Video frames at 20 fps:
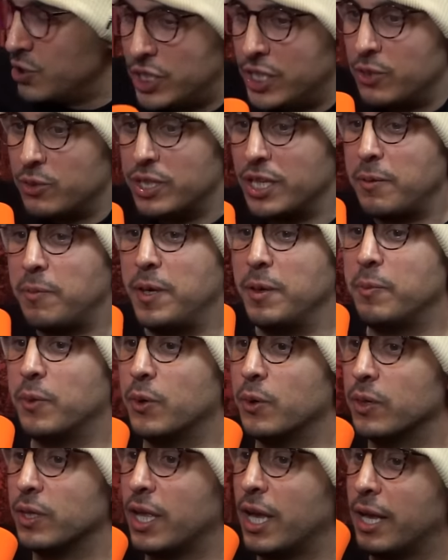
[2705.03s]
literally,
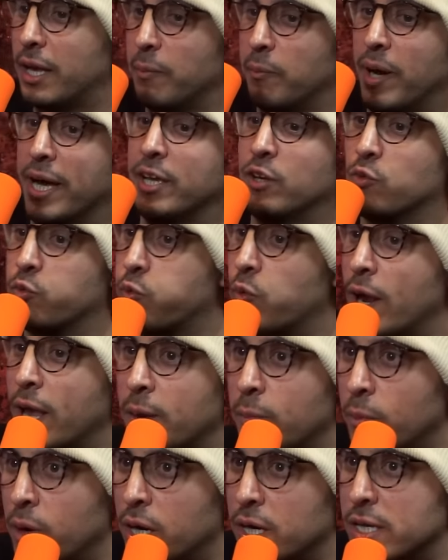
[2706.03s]
people are like, "My
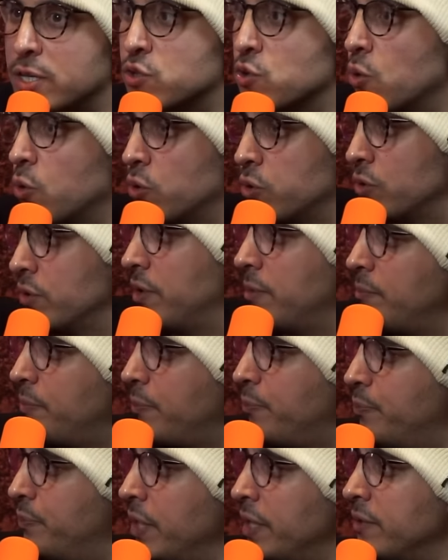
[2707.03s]
grandma is older than
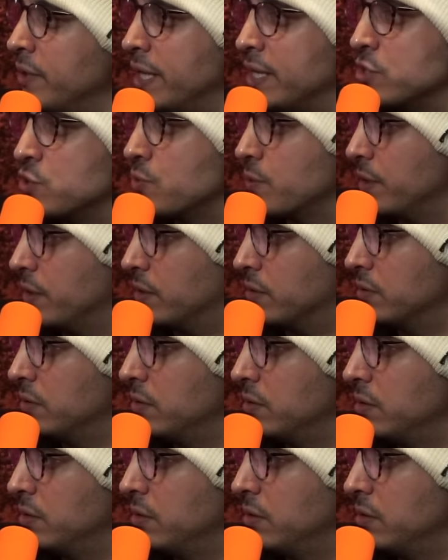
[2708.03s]
than Israel."
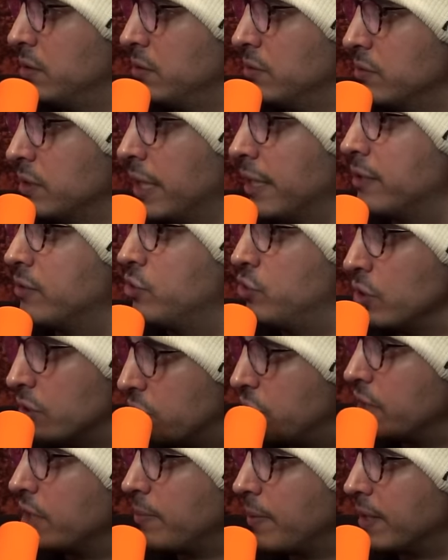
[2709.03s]
Like,
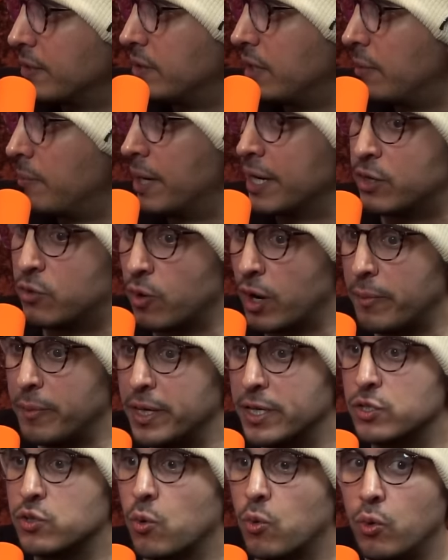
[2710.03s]
think about that. My
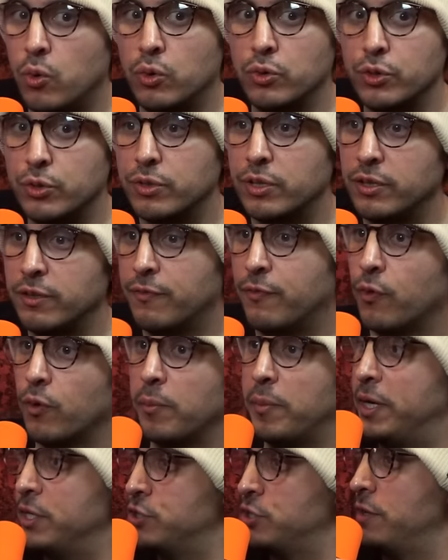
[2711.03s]
grandma is older than the
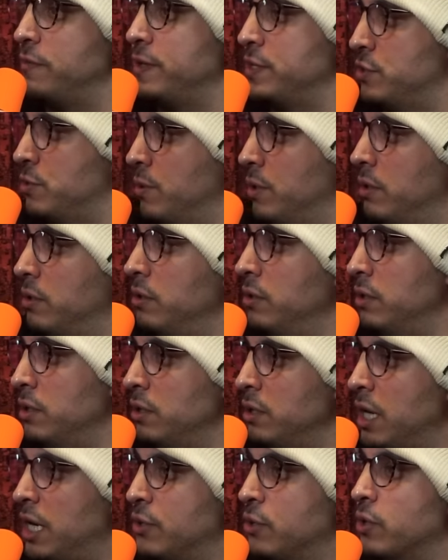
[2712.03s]
formation of Israel, mm-hmm.
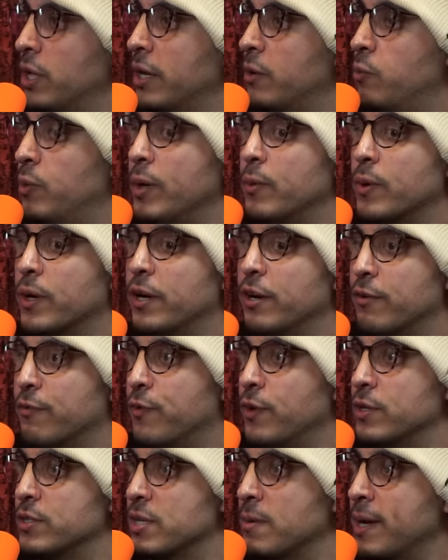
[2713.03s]
and they're like, "We were here
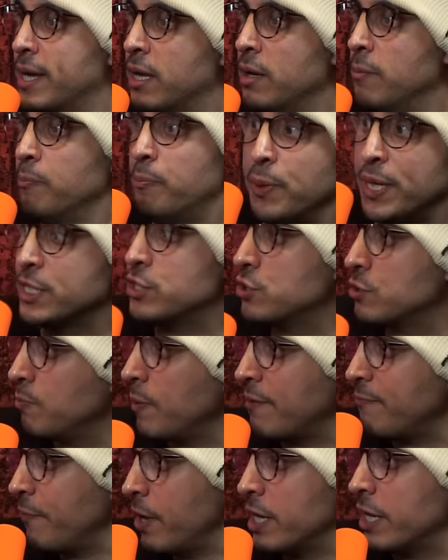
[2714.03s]
first. I'm like, "Bitch,
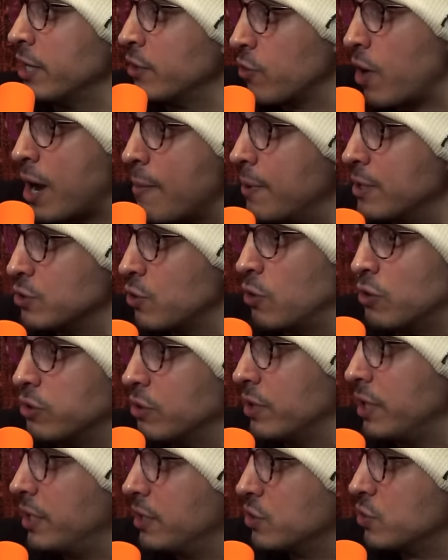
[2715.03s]
my fucking grandma's
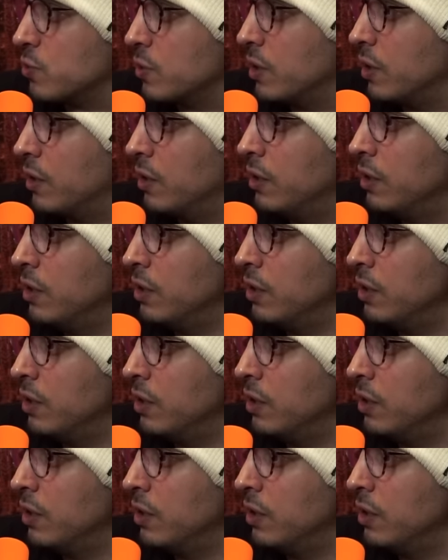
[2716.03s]
older than Israel."